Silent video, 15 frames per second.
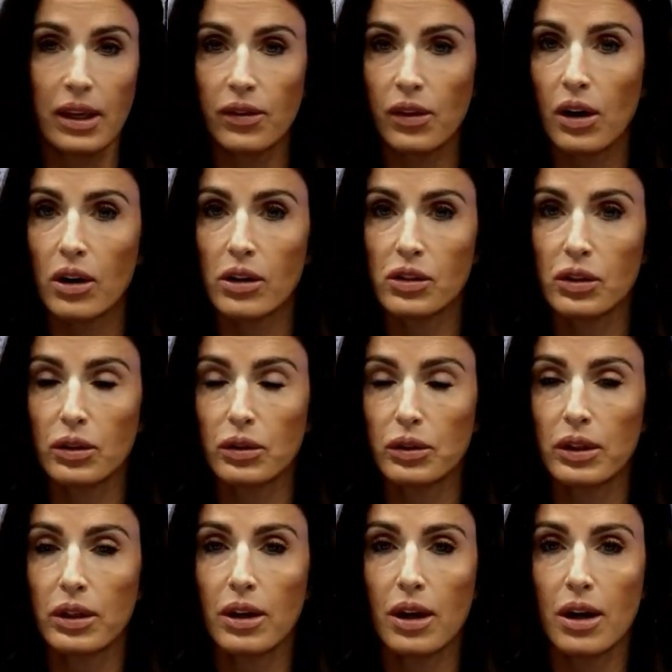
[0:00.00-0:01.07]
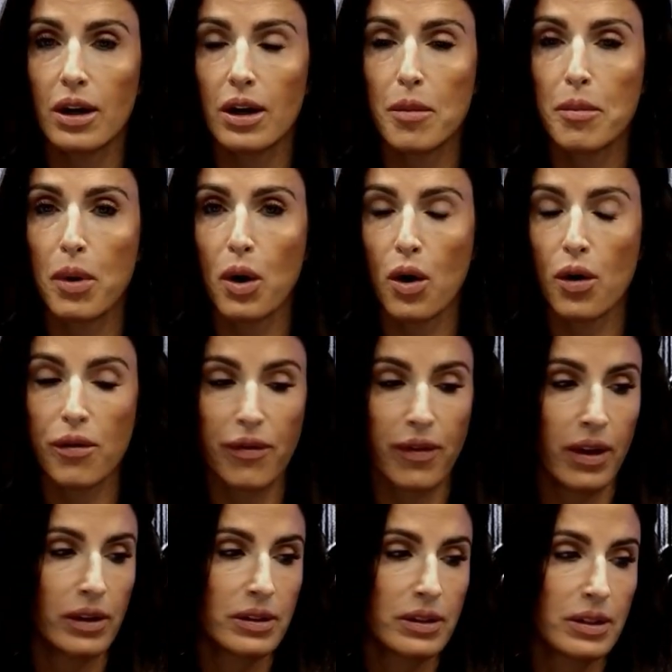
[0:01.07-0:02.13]
that our children are
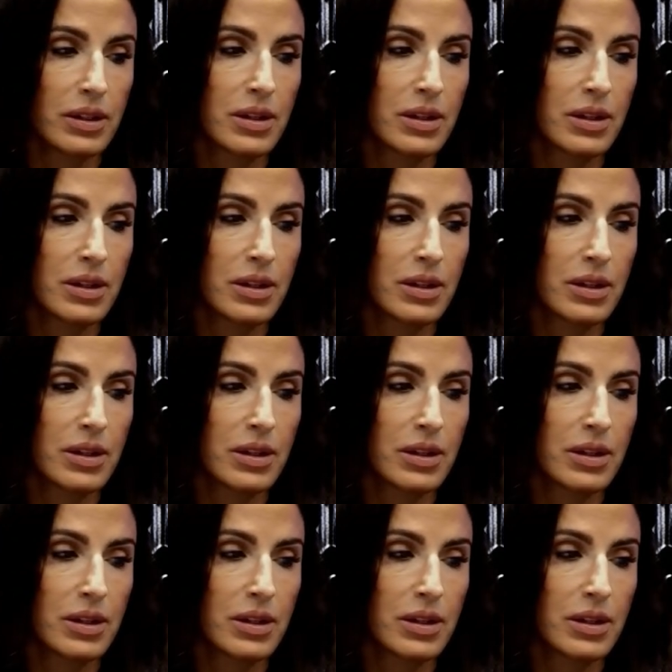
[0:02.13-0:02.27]
perfect.